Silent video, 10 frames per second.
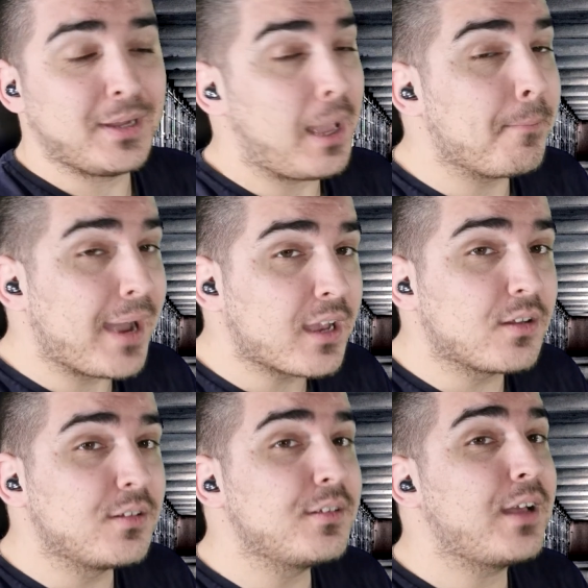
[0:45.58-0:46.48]
But yeah,
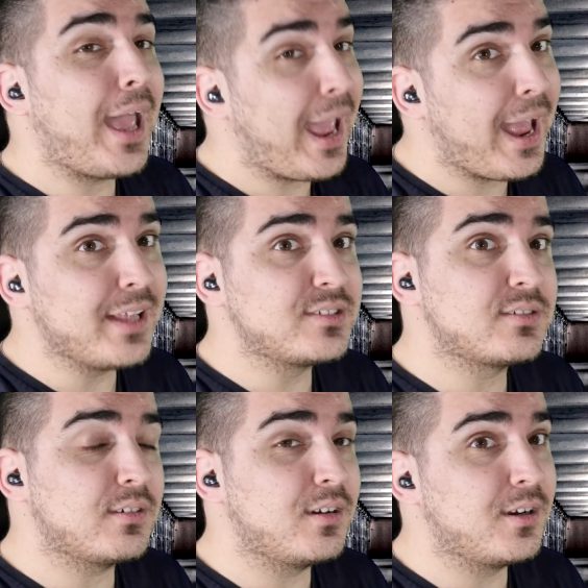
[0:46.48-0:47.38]
Michael
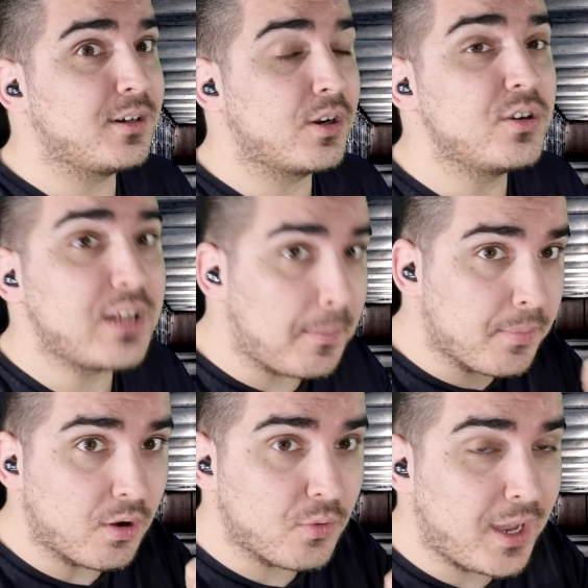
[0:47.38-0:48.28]
has uh, her
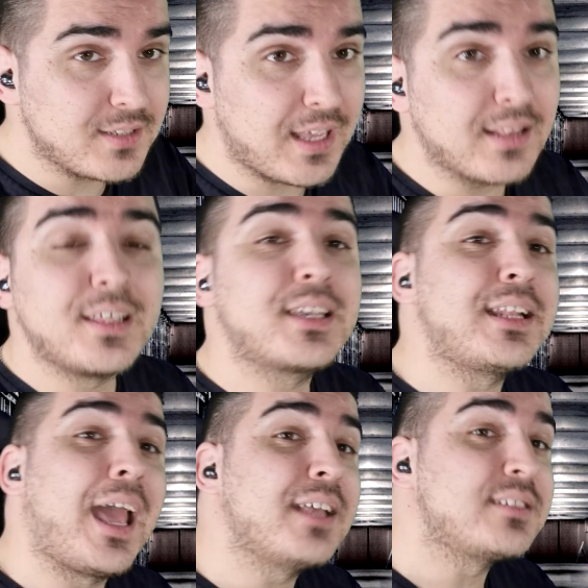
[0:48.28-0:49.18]
number, right? And
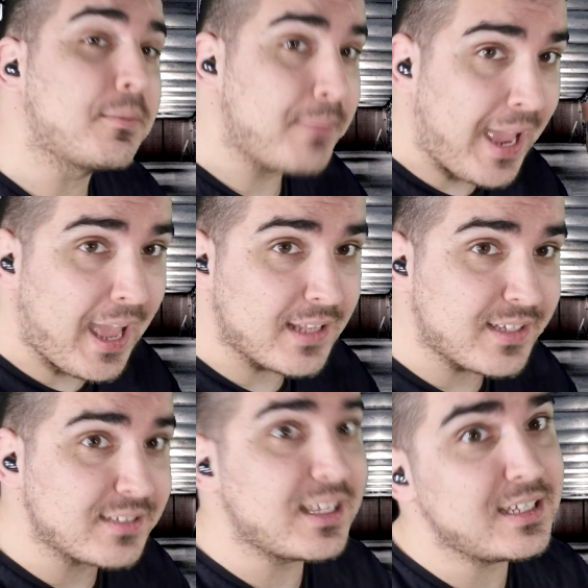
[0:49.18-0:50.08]
Lincoln has the man
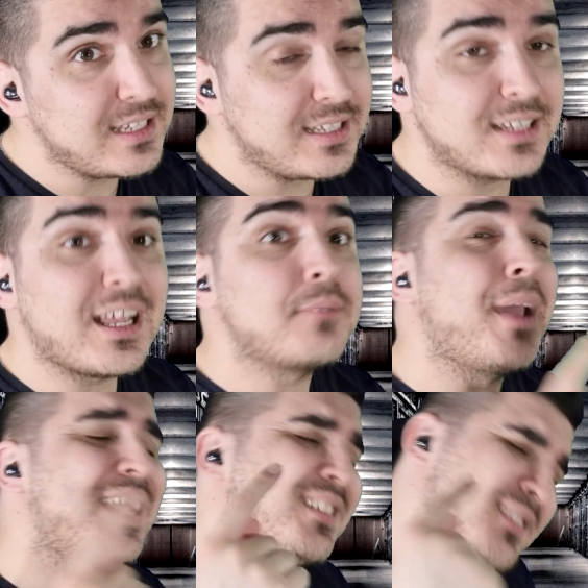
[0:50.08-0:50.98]
that they need. And that
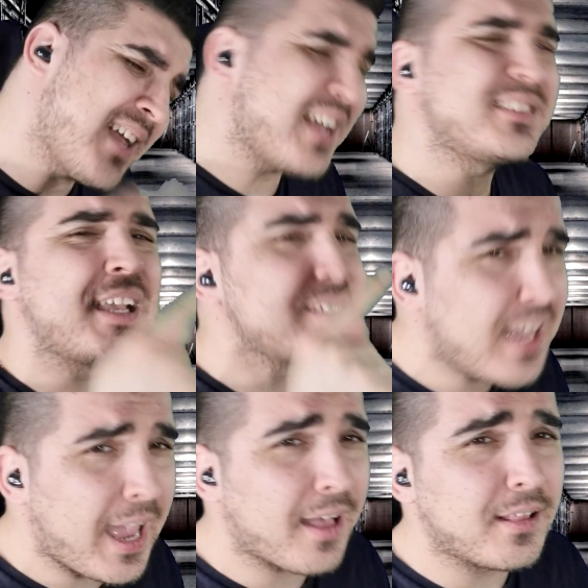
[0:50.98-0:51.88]
man is sus as
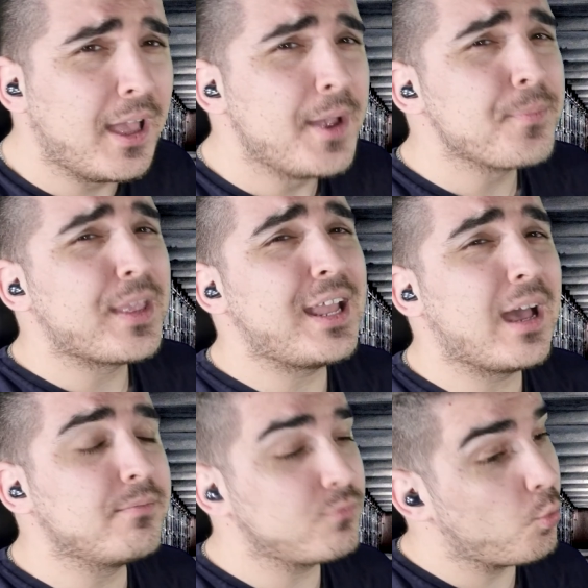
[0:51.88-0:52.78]
hell. And
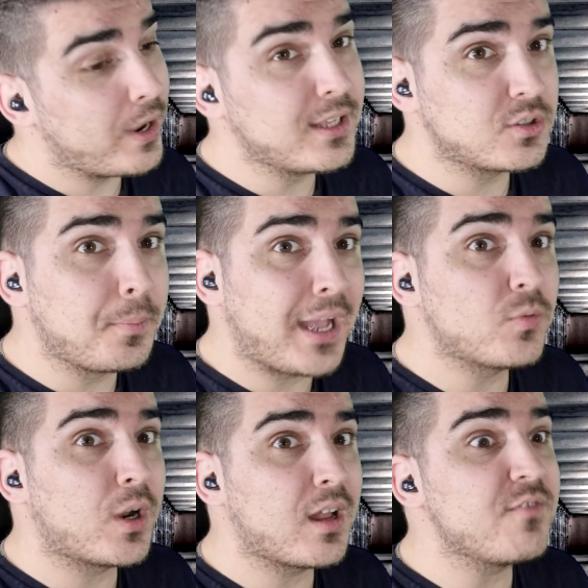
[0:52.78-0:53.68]
I'm willing to
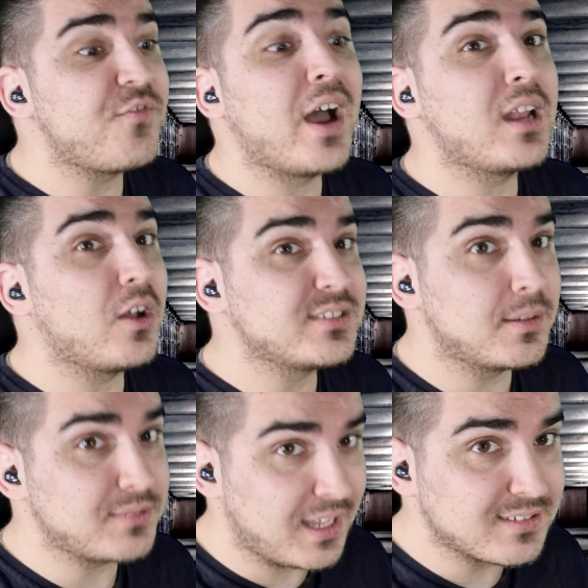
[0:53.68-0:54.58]
bet we're going to find out
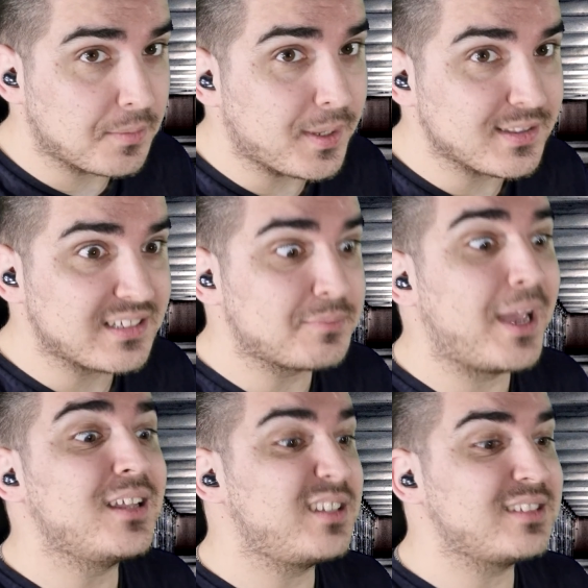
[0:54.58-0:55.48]
some things about this
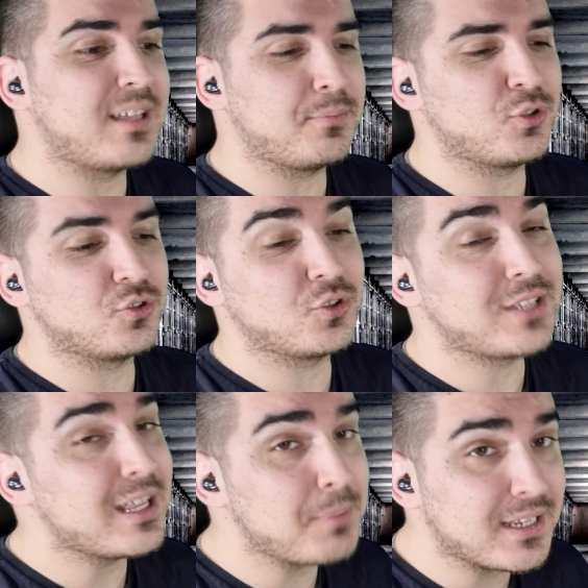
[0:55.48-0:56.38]
man in this episode. So
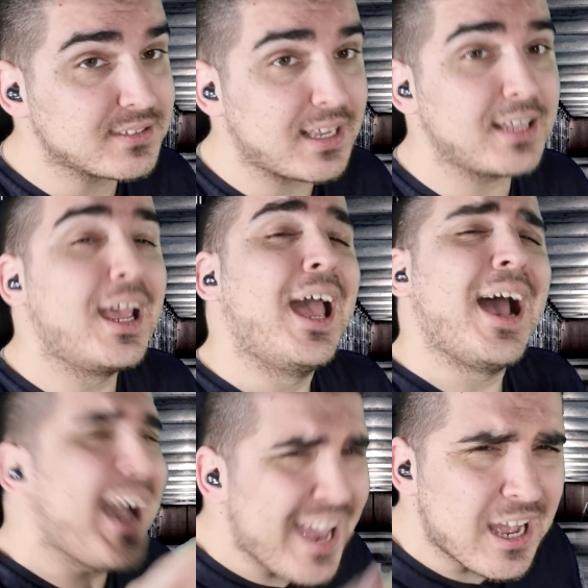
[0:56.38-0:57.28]
that being said,
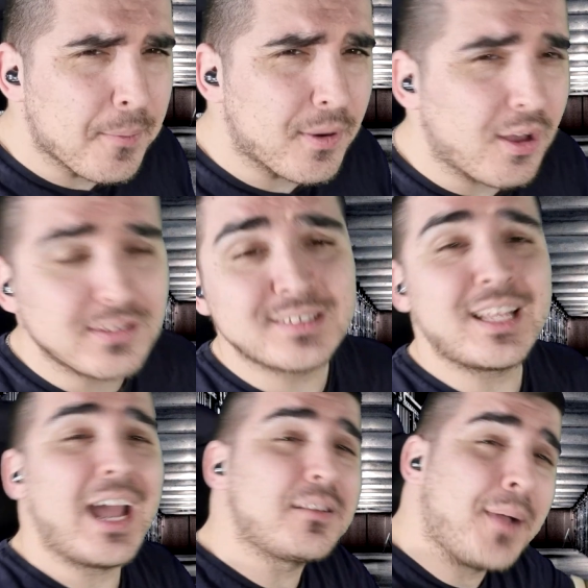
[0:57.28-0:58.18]
I ain't on this
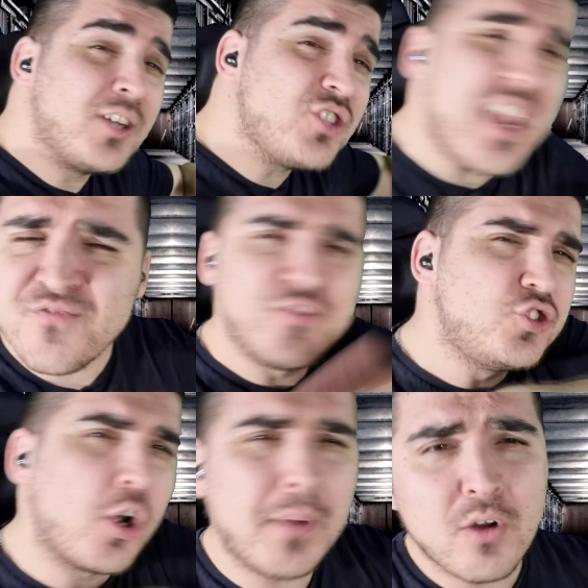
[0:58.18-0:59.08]
that much. If you
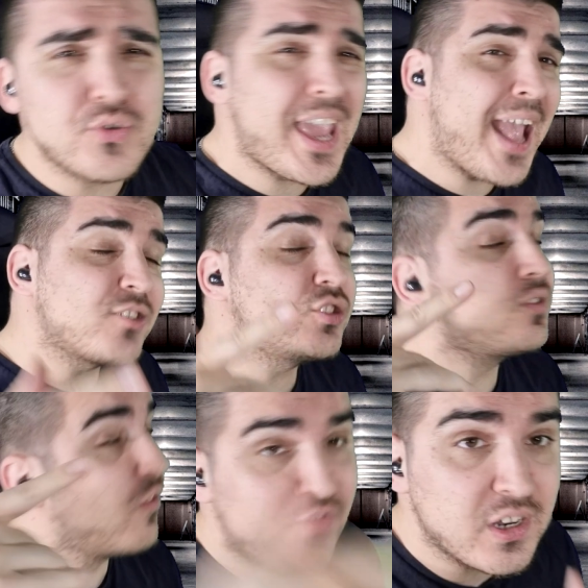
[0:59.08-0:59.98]
enjoy my reactions,
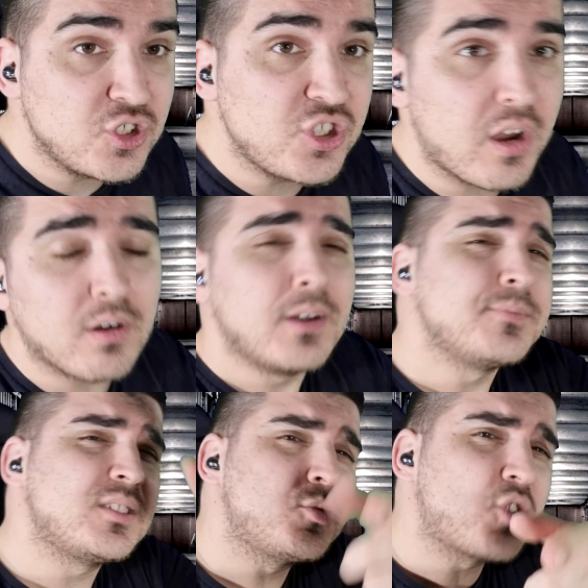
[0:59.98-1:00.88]
feel free to share,
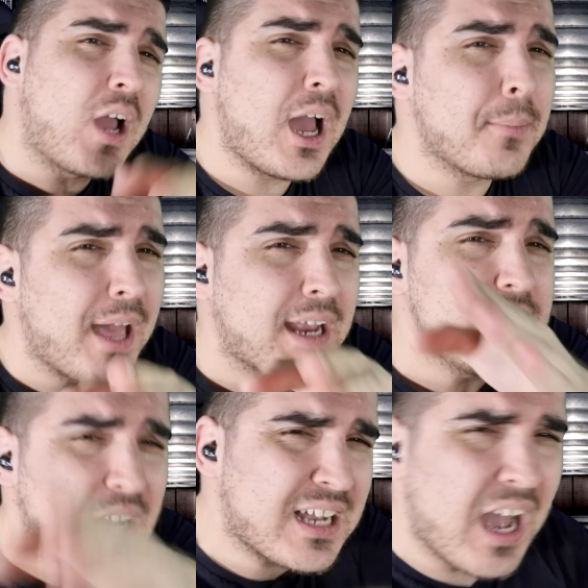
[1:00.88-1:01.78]
subscribe, like,
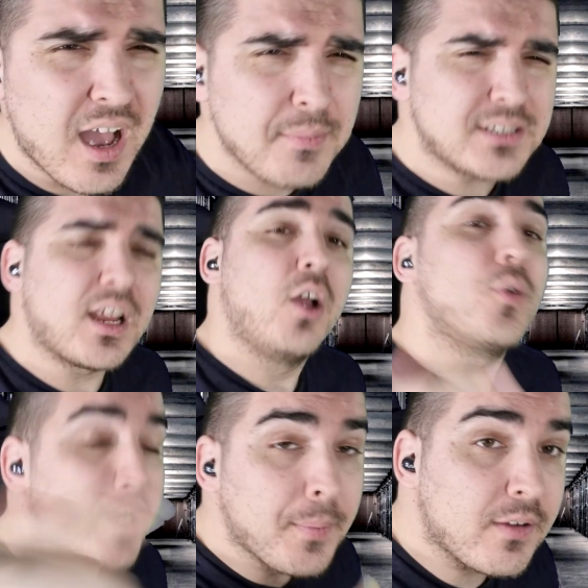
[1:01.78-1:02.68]
leave a comment,
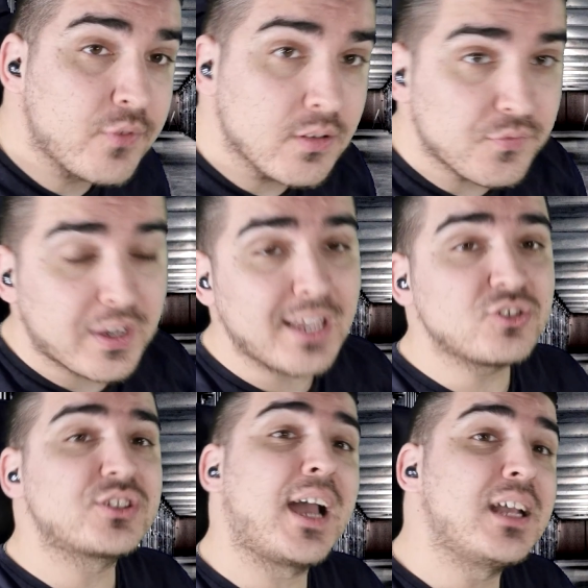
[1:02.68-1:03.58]
ring the bell for
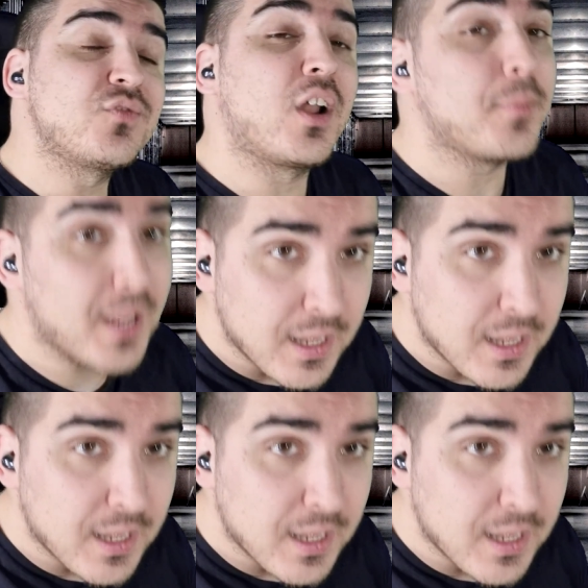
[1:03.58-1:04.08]
notifications, guys. Follow me on